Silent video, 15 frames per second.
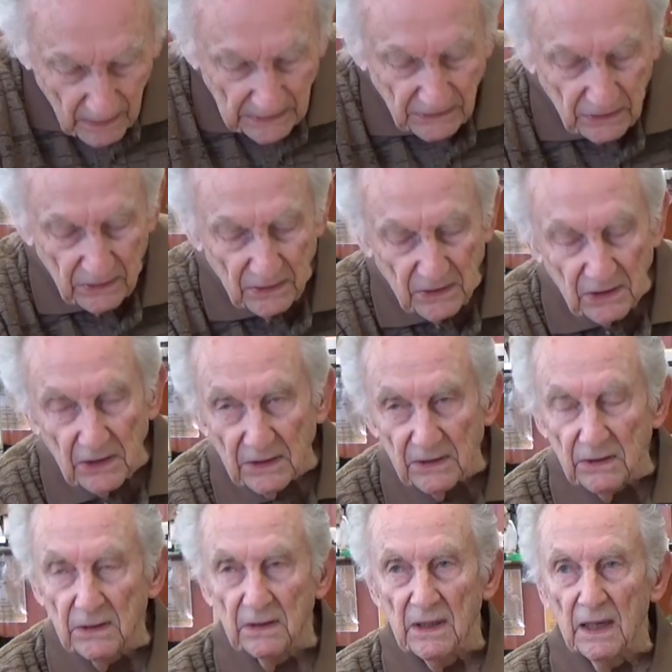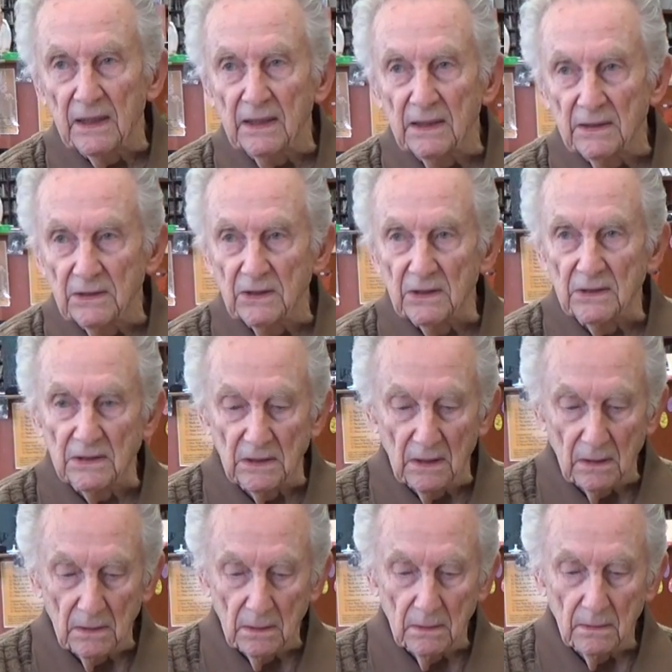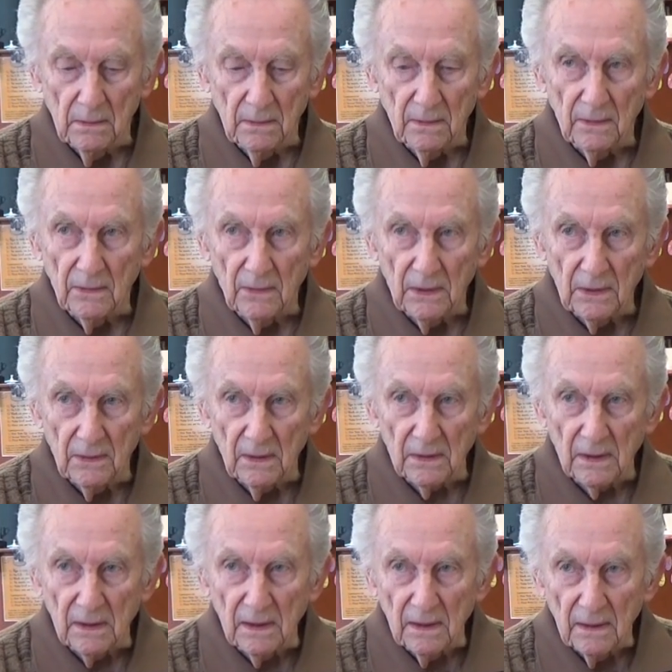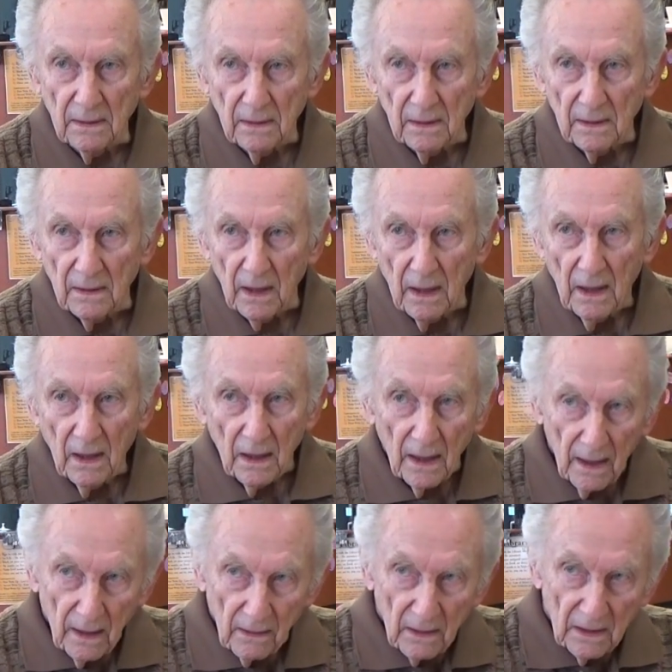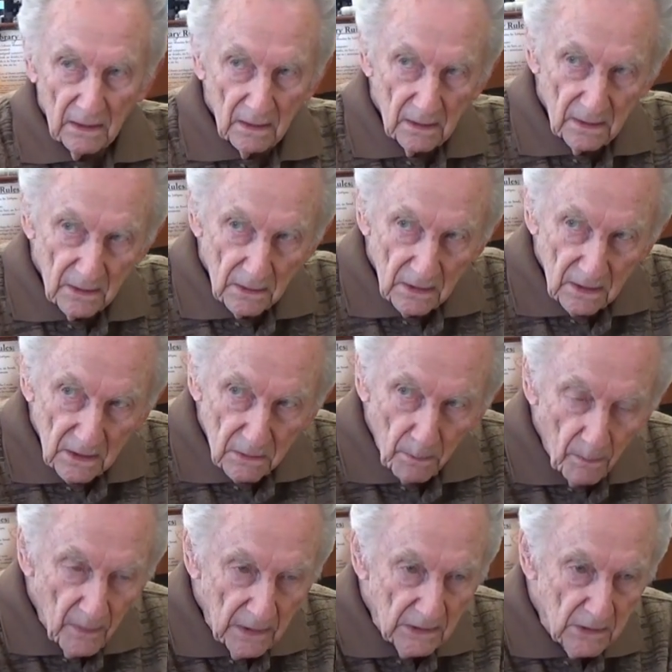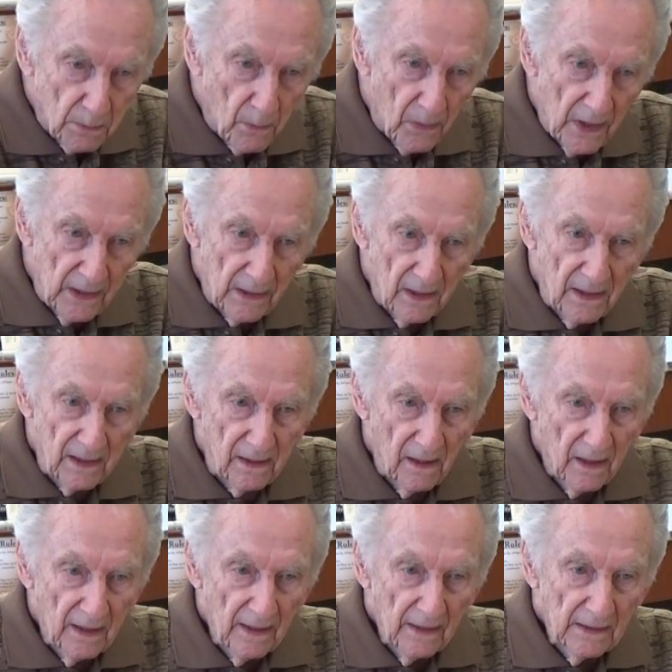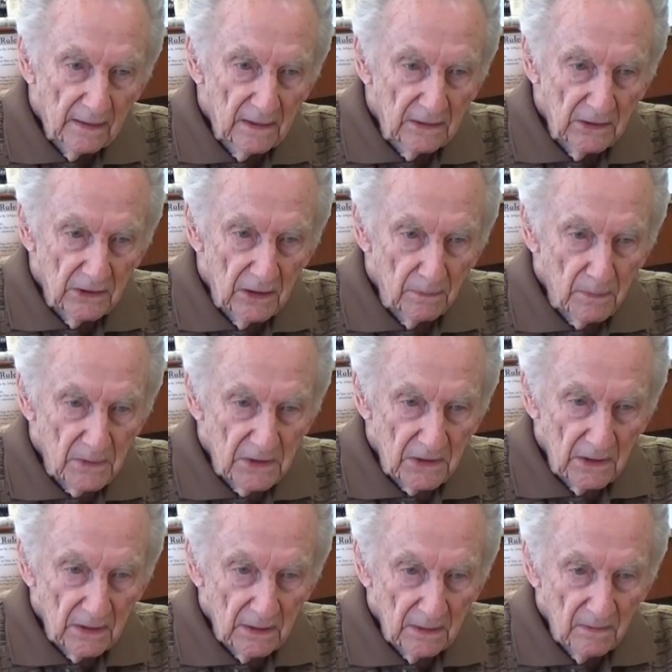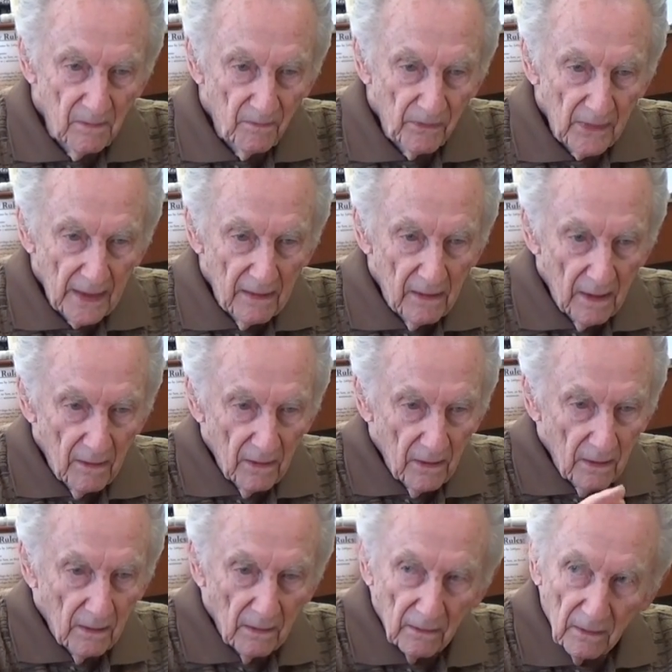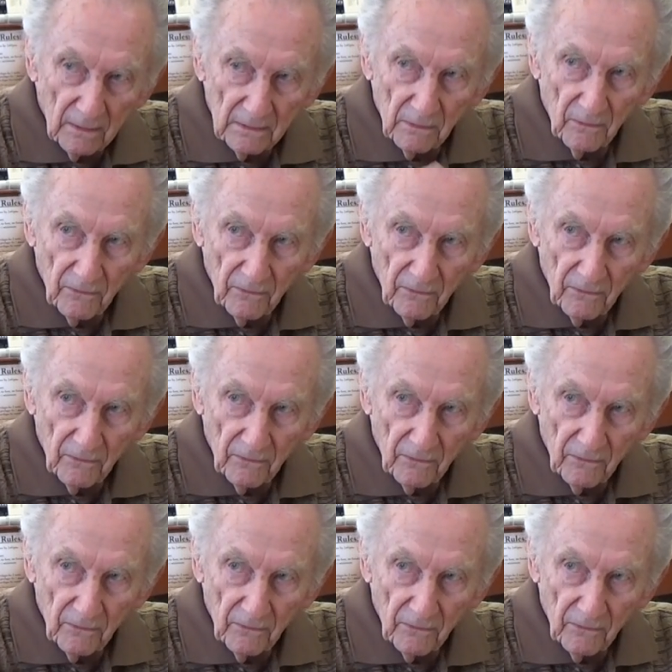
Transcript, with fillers: measured six to nine inches. I'm talking, you know, it, it, it spread the the ship's uh, uh,